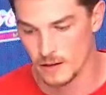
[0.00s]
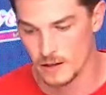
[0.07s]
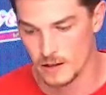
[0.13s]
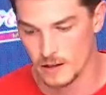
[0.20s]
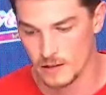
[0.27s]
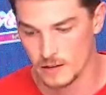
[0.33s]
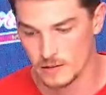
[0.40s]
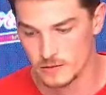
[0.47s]

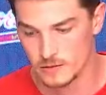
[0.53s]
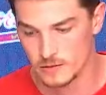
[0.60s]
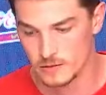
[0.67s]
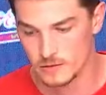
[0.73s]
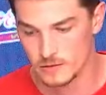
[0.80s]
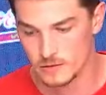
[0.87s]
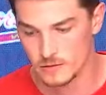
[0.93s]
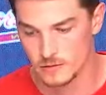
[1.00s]

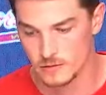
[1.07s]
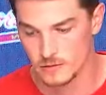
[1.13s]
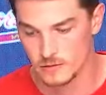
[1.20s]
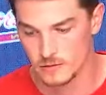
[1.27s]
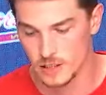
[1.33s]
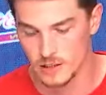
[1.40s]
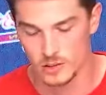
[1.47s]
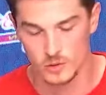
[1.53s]

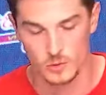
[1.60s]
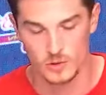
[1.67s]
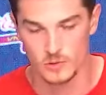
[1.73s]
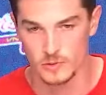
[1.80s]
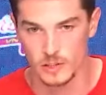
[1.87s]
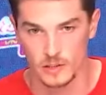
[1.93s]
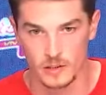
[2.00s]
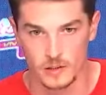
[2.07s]
I just
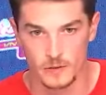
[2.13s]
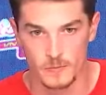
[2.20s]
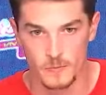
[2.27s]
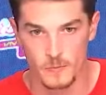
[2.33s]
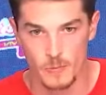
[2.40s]
wasn't very good.